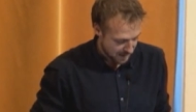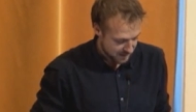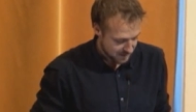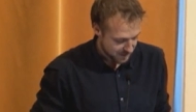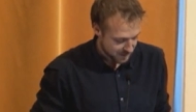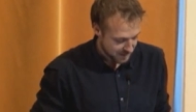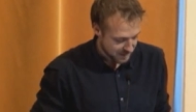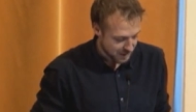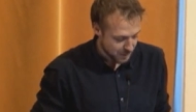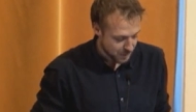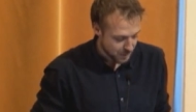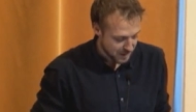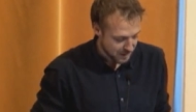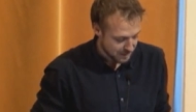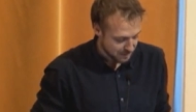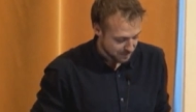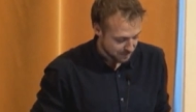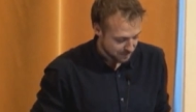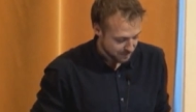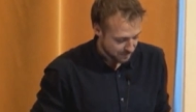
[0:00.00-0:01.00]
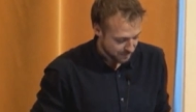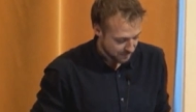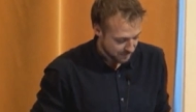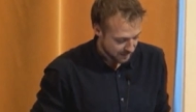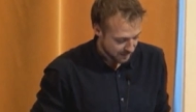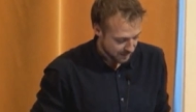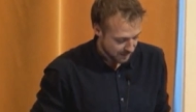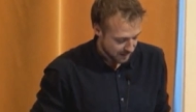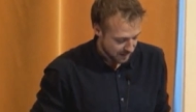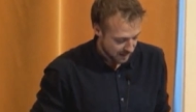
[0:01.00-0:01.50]
degree
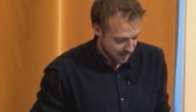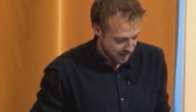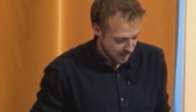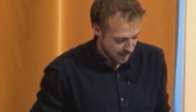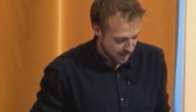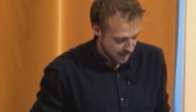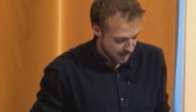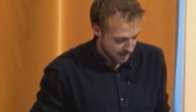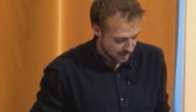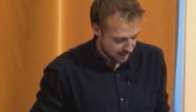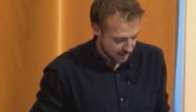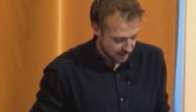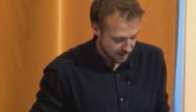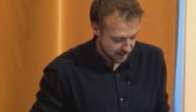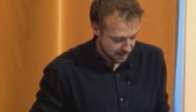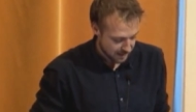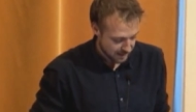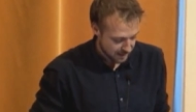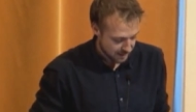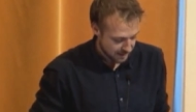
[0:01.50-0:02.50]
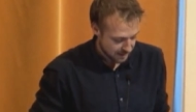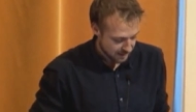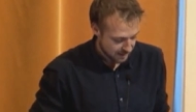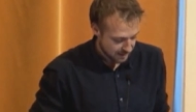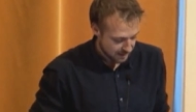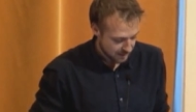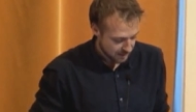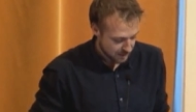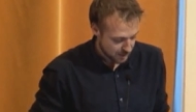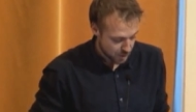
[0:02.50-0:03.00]
uh, in
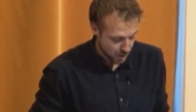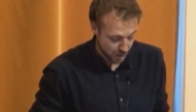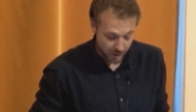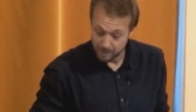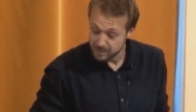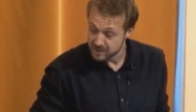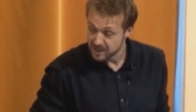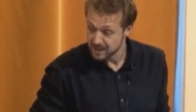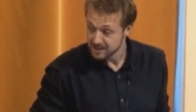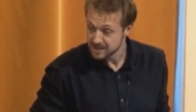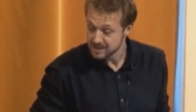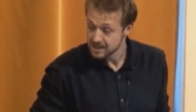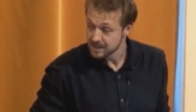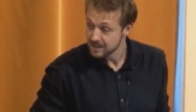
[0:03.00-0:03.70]
John Hopkins.